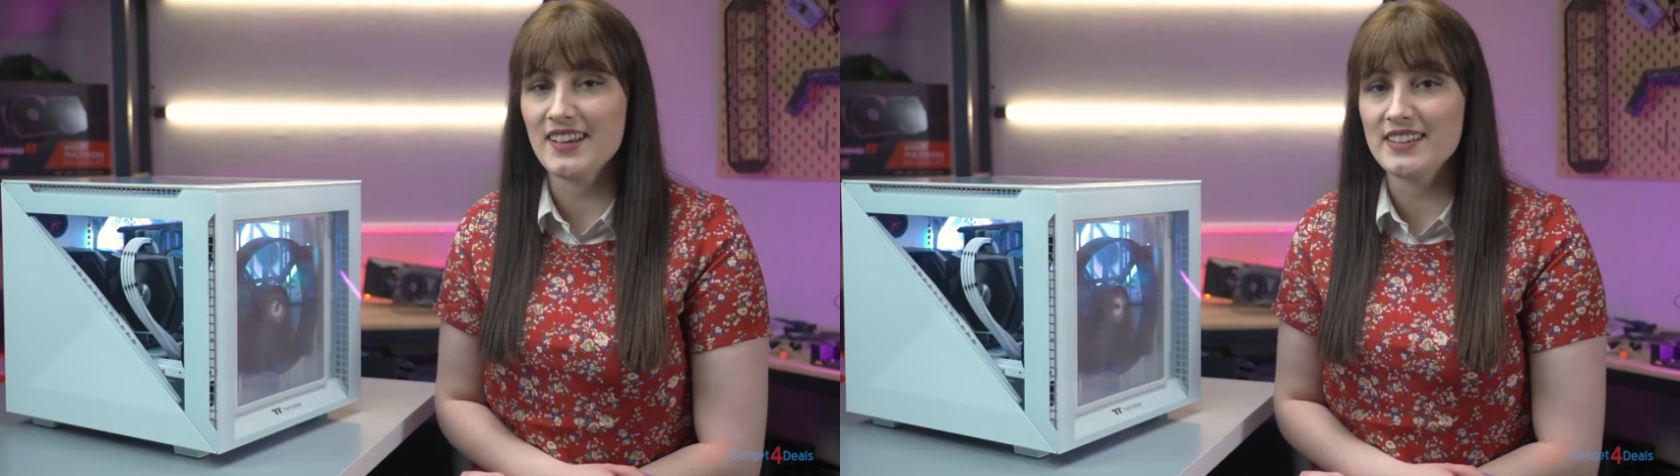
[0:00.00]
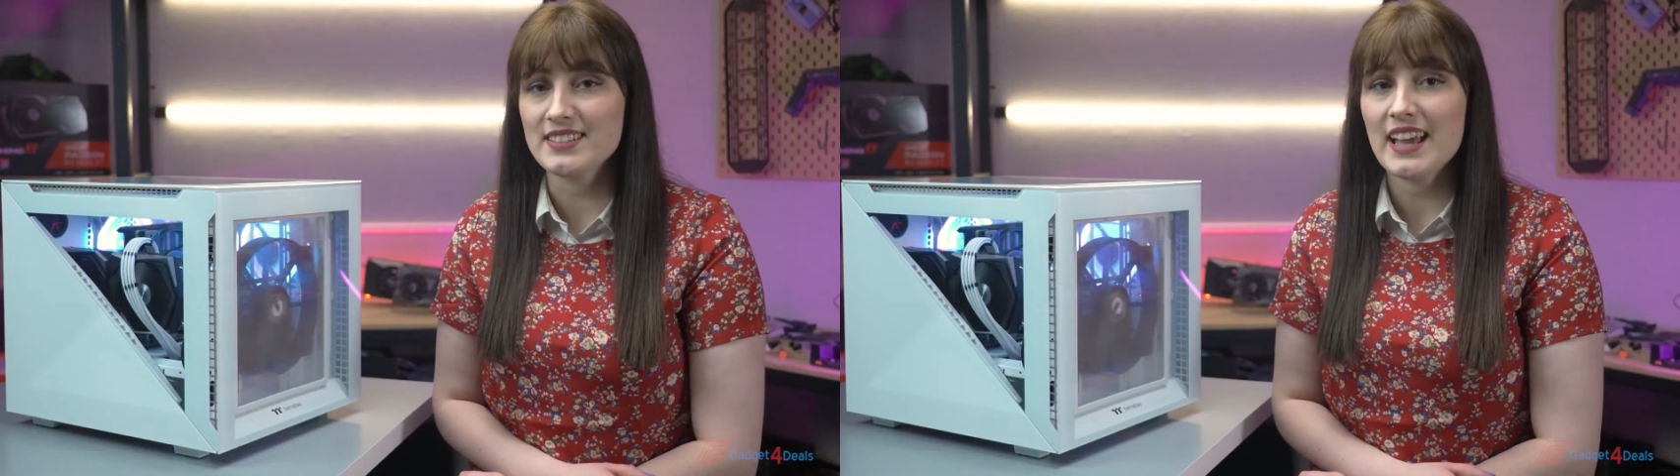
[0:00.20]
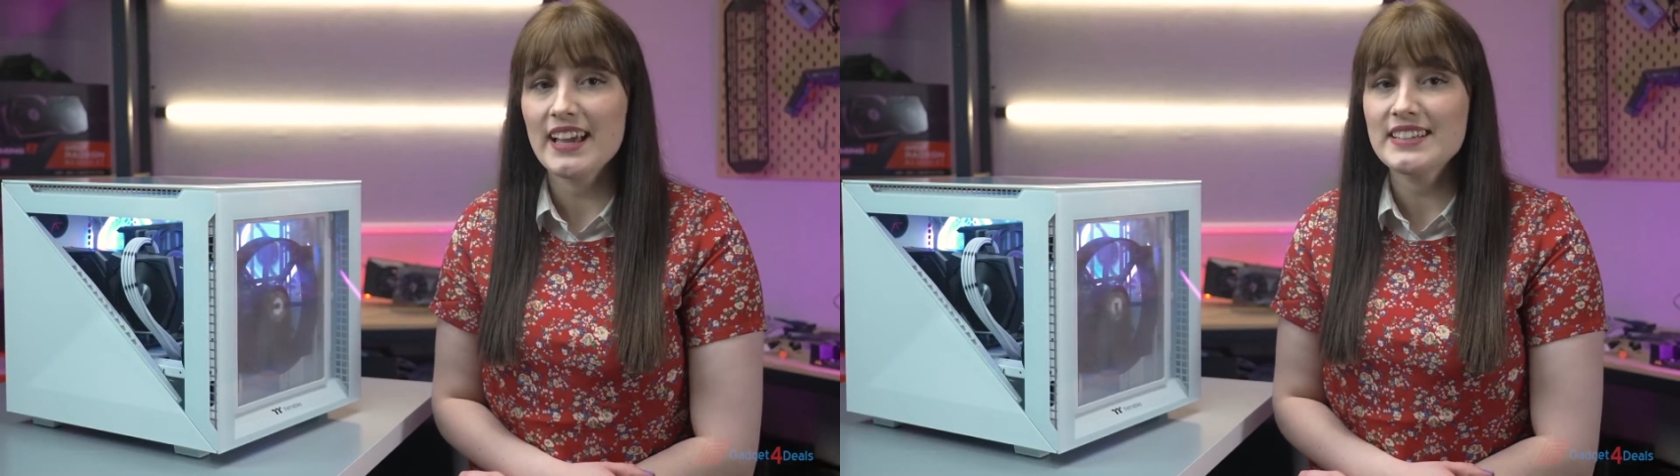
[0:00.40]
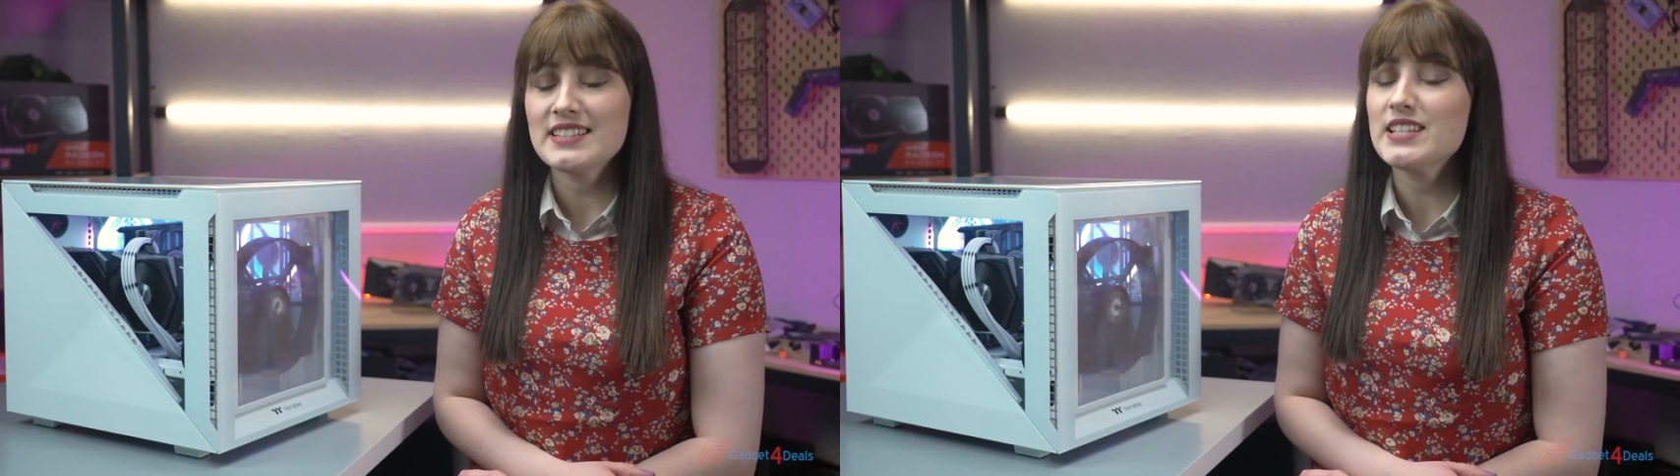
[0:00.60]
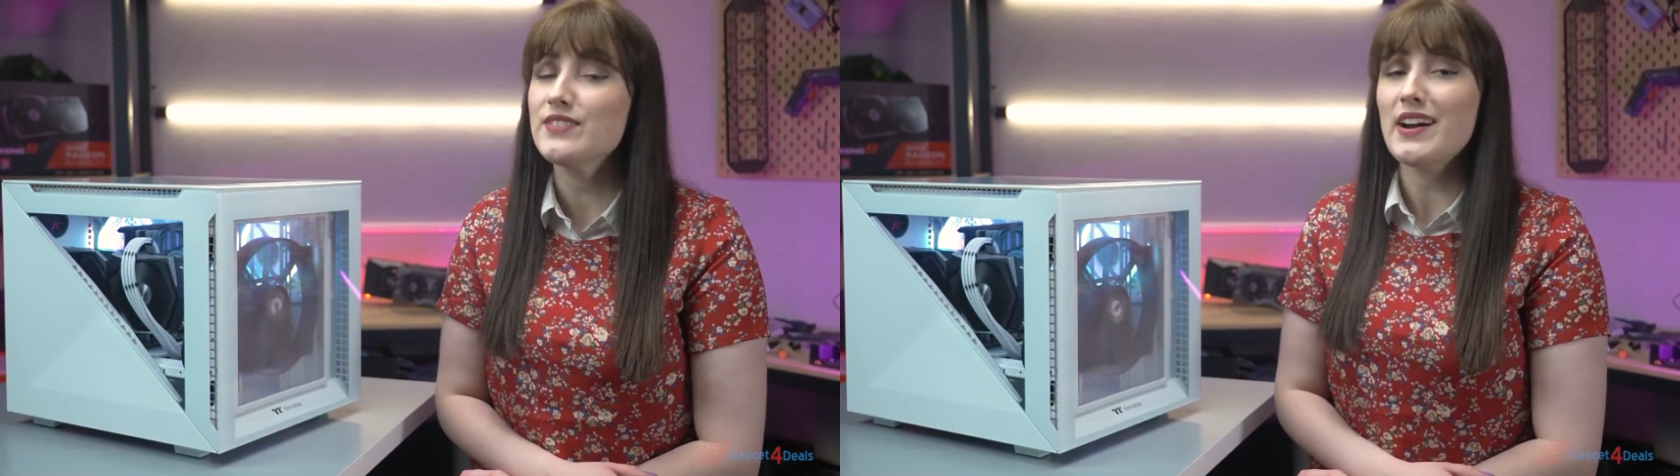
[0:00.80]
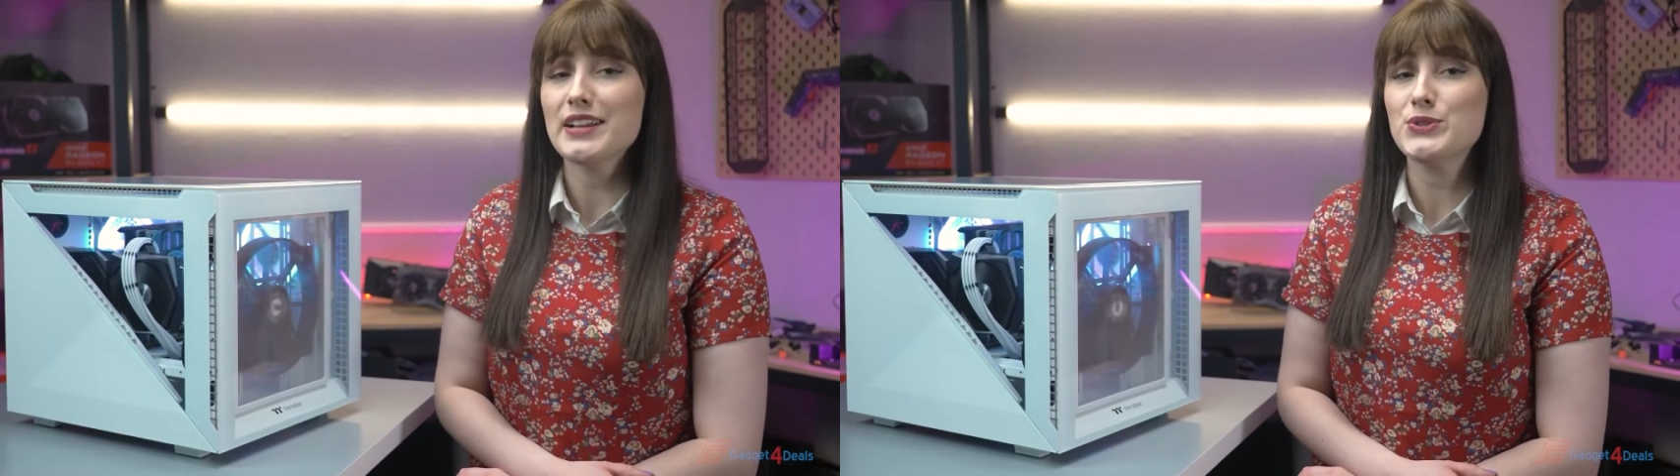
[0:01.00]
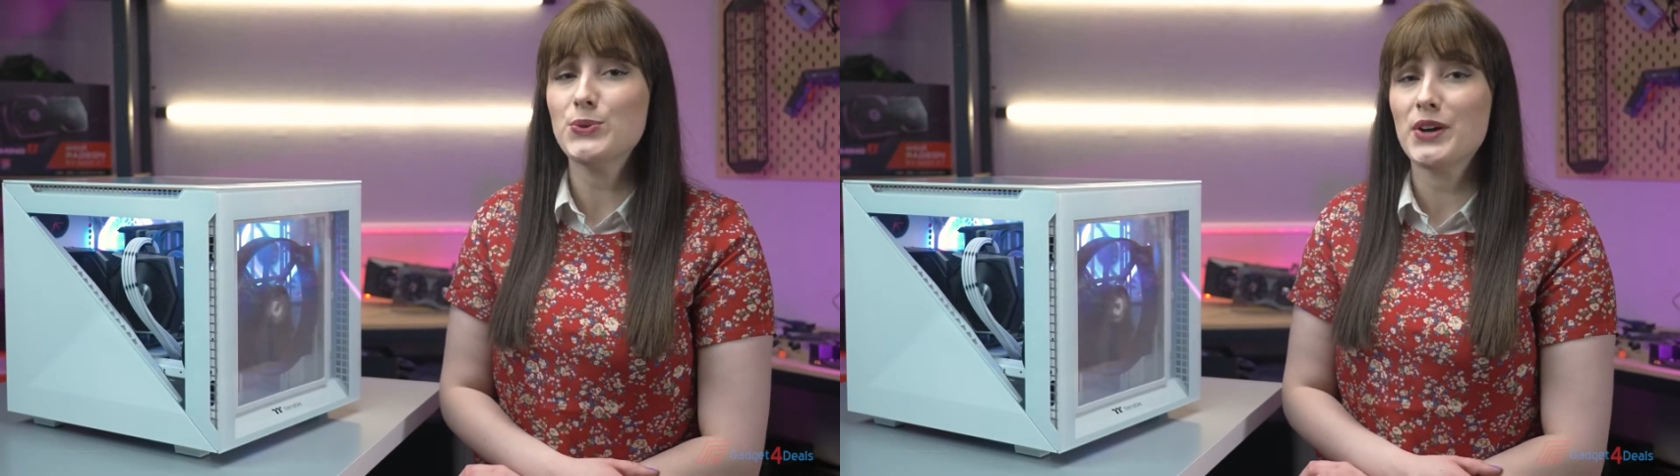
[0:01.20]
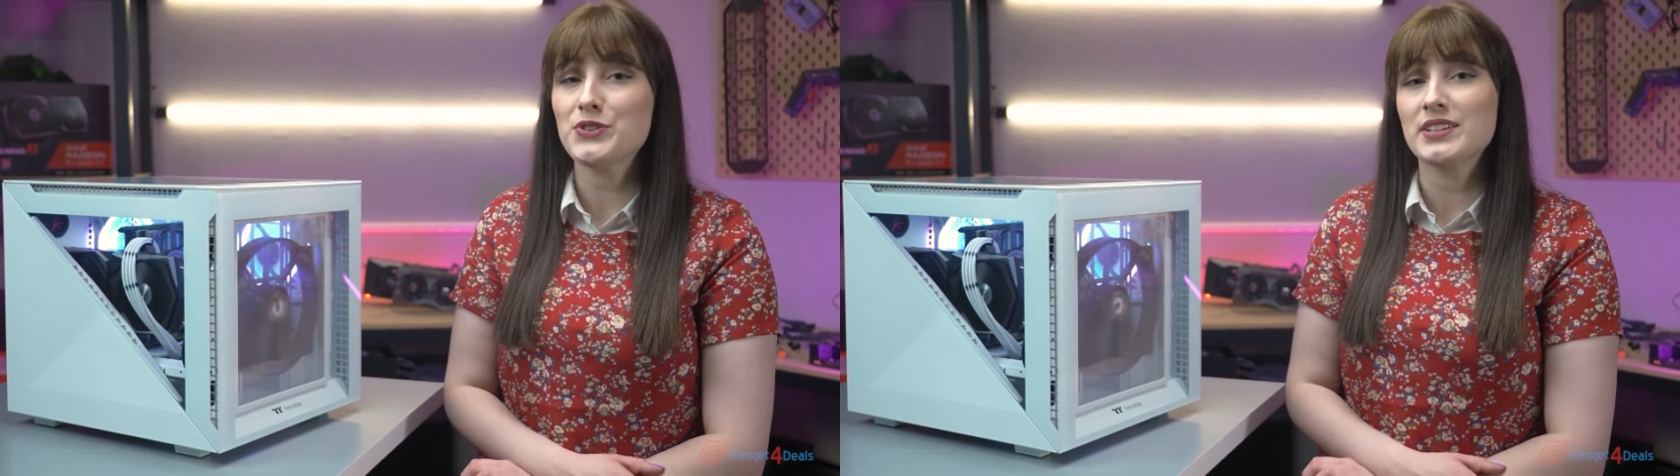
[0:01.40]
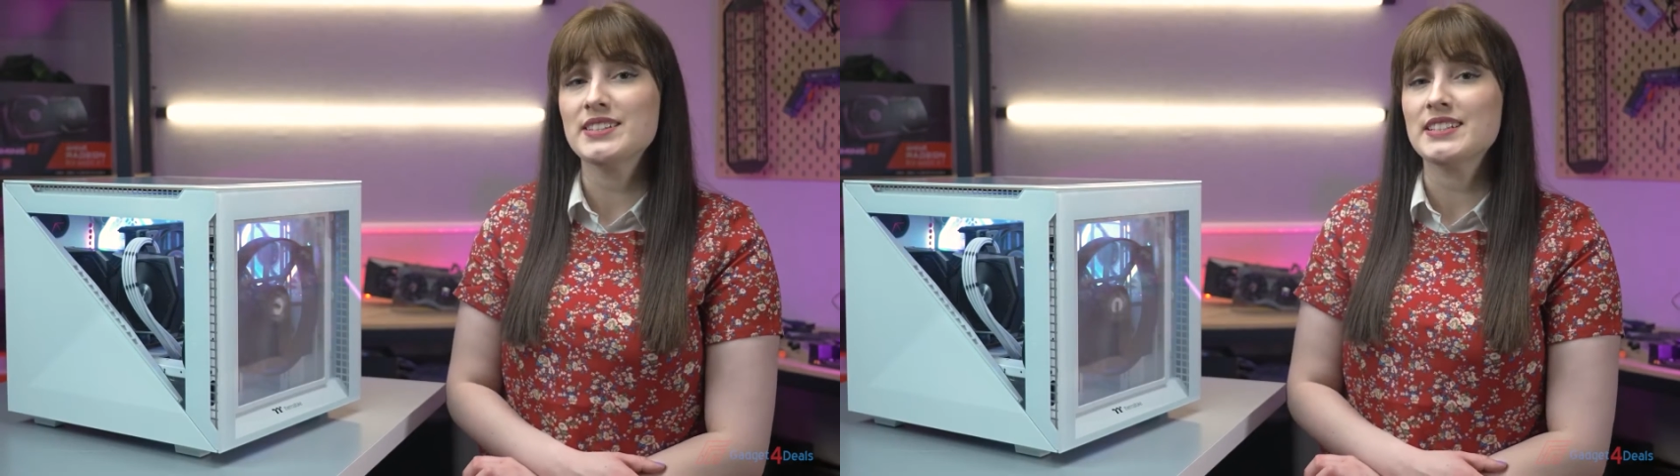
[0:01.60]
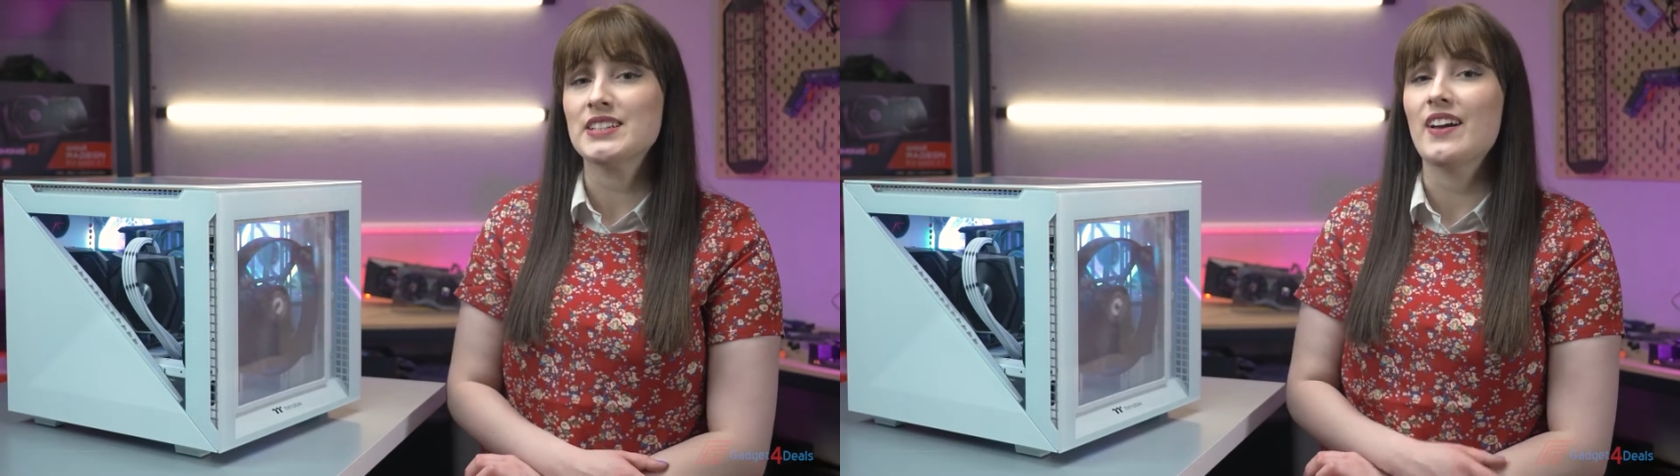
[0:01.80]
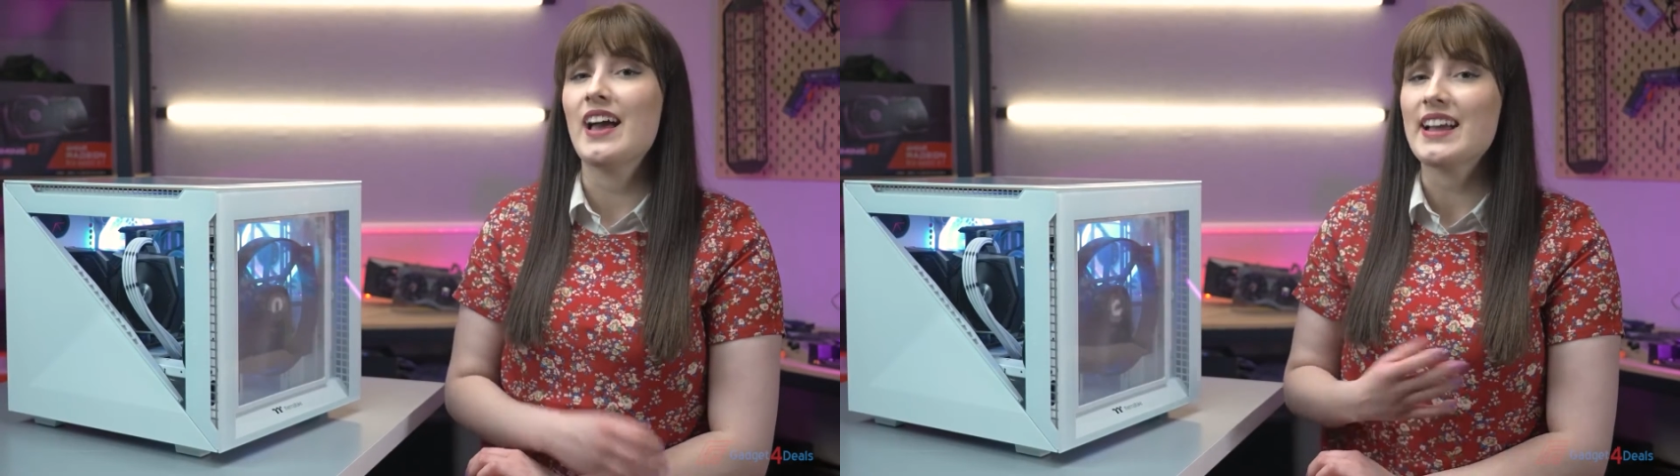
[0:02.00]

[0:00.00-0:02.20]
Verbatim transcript: size case, the Divider 200 can deliver